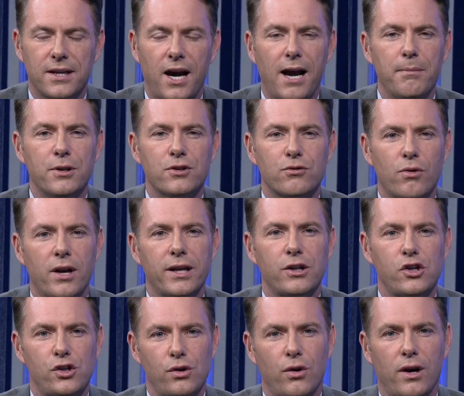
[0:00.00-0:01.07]
time is running
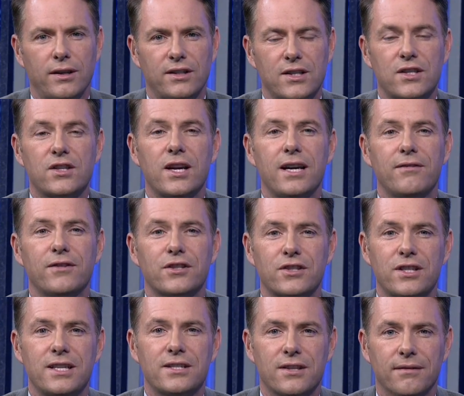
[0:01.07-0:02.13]
short to save the
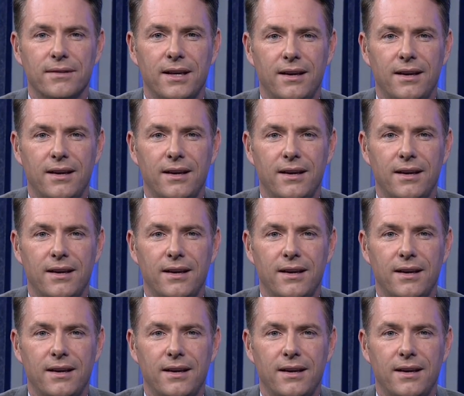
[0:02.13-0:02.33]
season,